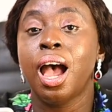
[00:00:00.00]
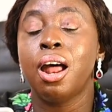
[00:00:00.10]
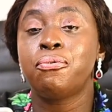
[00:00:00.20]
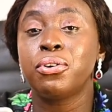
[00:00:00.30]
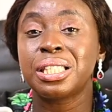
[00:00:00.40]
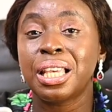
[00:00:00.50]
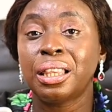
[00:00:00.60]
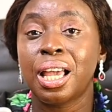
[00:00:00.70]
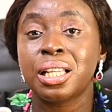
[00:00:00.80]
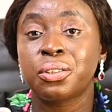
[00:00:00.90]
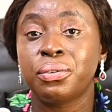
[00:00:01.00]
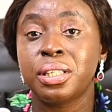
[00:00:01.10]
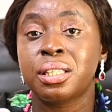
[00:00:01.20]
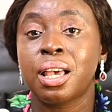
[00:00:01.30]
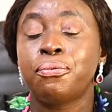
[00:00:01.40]
and 48 hours
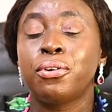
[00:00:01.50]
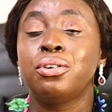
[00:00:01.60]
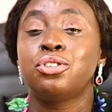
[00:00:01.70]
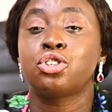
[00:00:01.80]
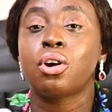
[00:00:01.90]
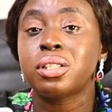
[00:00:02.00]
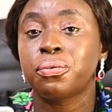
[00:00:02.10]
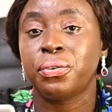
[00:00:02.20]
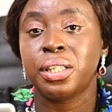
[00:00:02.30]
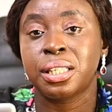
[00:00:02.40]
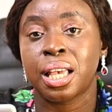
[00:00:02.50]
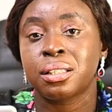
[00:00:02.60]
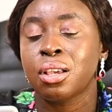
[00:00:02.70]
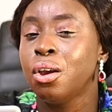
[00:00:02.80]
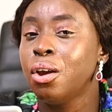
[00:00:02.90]
visa, for the short visas,